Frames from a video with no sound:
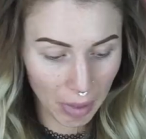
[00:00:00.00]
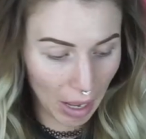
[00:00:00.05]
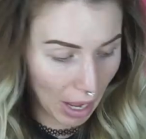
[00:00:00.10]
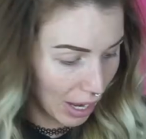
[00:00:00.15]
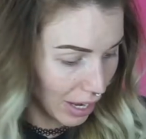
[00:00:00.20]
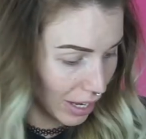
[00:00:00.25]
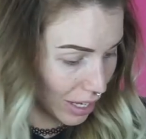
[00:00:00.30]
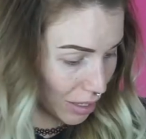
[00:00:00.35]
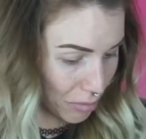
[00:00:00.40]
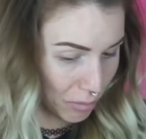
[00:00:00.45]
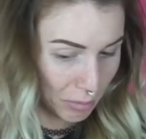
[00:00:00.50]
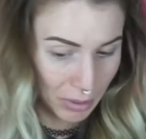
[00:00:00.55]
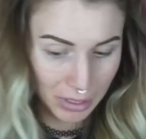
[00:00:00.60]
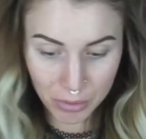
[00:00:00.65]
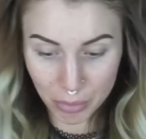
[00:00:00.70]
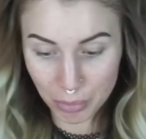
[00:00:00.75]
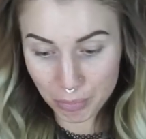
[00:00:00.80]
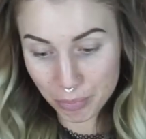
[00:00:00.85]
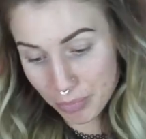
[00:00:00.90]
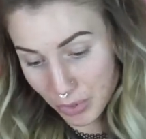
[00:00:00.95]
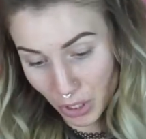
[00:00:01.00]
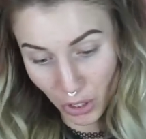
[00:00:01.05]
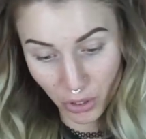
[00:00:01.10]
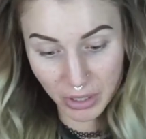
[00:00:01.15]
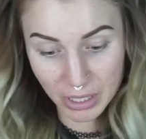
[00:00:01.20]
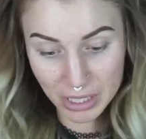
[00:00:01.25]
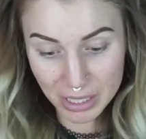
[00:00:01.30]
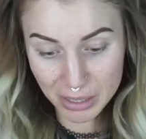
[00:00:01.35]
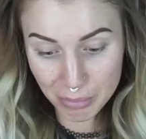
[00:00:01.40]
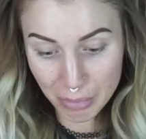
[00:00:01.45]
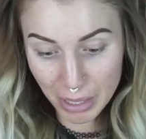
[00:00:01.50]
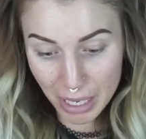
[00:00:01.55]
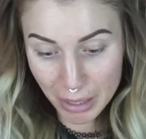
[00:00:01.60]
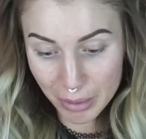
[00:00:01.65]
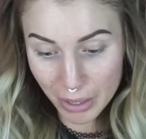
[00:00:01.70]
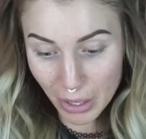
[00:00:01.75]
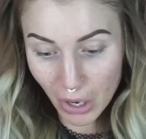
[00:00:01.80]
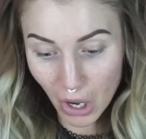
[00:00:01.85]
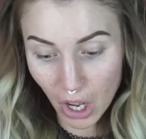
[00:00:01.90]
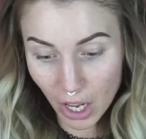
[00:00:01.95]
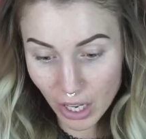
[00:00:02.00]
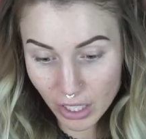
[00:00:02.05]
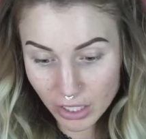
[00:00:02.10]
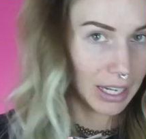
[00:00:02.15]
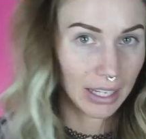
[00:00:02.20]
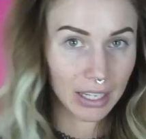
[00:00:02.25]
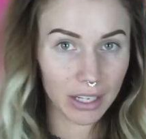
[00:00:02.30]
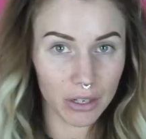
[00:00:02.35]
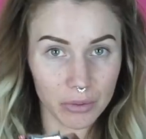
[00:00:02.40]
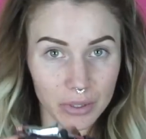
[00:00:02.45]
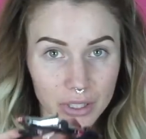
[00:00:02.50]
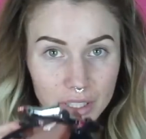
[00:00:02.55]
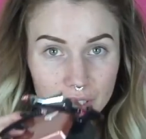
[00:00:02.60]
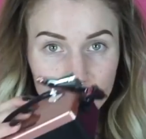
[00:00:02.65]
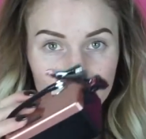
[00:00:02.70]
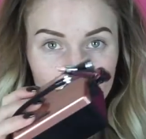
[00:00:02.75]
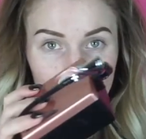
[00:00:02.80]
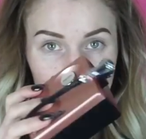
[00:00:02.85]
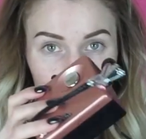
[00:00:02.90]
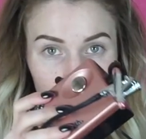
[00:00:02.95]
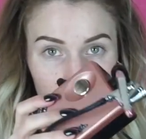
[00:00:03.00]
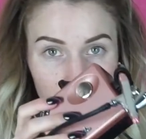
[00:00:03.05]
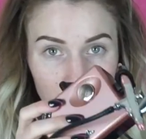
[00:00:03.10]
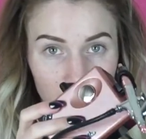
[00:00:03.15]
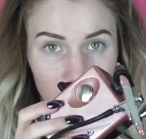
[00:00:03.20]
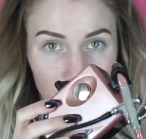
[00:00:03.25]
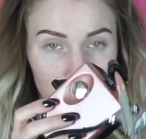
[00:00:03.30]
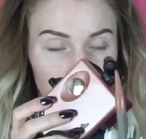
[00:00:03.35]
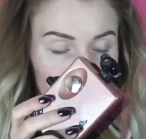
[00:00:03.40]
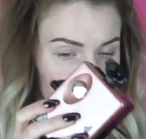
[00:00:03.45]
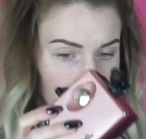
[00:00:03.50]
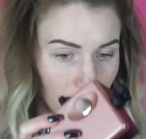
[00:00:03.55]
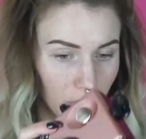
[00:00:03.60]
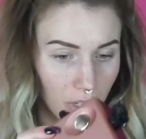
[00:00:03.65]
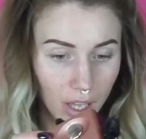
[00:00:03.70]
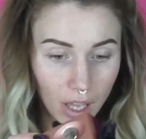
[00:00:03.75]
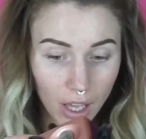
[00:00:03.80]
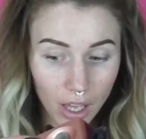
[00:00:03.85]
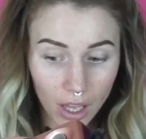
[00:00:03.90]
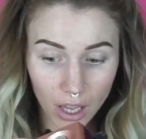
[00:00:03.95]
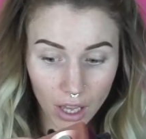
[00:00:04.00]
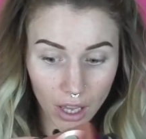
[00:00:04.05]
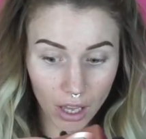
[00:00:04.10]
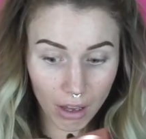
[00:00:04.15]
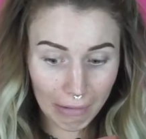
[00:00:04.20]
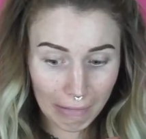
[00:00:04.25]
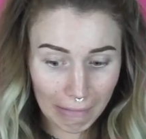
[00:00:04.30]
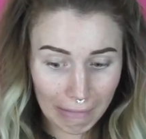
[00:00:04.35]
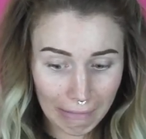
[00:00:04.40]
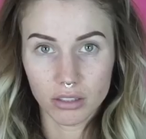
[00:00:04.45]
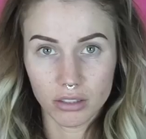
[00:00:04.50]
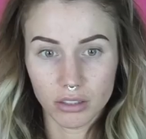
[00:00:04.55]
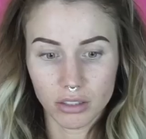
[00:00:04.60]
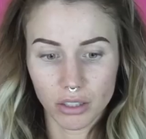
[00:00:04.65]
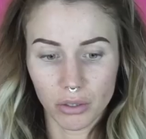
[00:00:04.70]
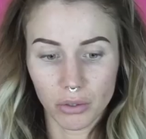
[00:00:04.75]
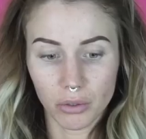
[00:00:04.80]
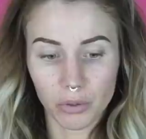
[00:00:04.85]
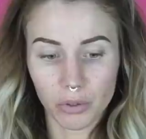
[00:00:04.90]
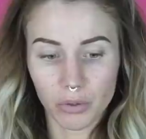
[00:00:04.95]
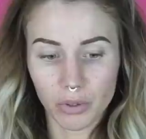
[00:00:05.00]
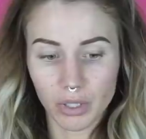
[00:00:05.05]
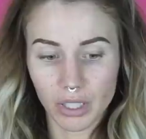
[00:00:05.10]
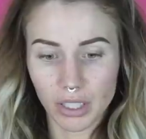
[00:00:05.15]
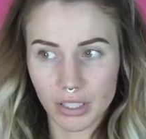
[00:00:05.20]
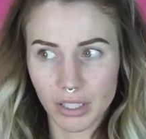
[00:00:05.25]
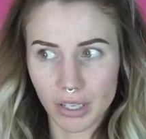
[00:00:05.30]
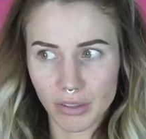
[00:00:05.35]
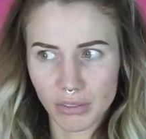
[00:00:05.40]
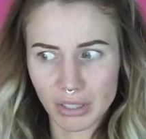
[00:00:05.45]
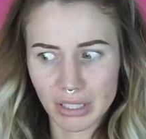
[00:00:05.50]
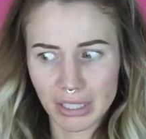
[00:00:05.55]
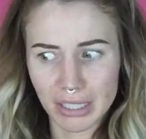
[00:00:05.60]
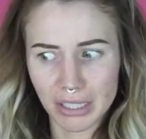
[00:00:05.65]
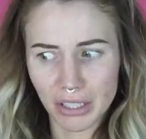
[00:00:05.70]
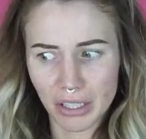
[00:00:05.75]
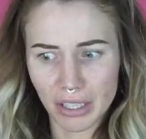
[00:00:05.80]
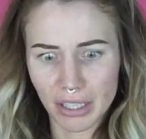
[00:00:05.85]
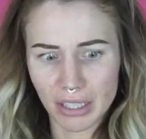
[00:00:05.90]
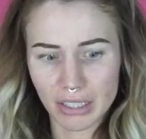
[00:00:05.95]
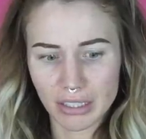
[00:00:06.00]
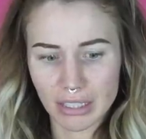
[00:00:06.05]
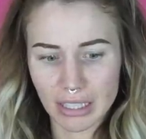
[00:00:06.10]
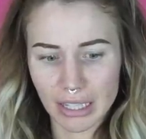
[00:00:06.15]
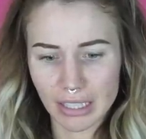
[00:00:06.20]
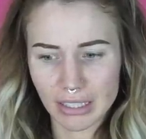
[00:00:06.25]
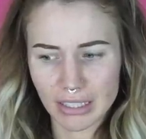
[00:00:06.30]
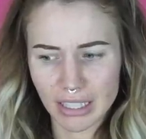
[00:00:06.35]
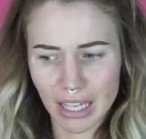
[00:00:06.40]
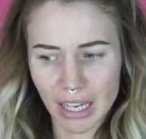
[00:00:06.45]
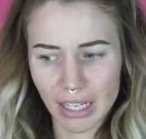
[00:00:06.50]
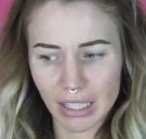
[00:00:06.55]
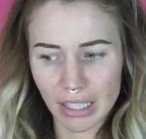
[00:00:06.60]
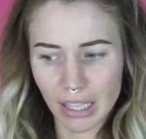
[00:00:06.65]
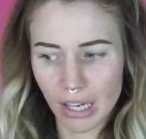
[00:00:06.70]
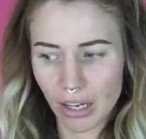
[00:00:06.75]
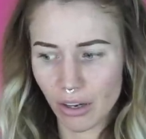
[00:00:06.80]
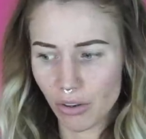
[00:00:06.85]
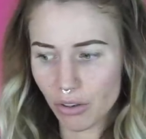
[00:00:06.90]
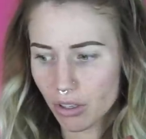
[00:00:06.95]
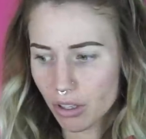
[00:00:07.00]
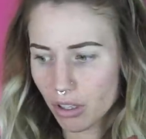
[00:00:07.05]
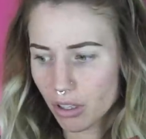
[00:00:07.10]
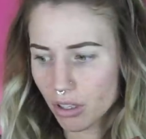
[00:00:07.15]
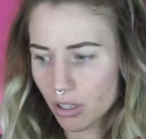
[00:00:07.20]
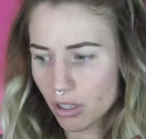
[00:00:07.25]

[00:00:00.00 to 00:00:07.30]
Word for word: I am about to turn this baby on. I can't really show you again. Oh. So you can definitely hear it. It's kind of loud.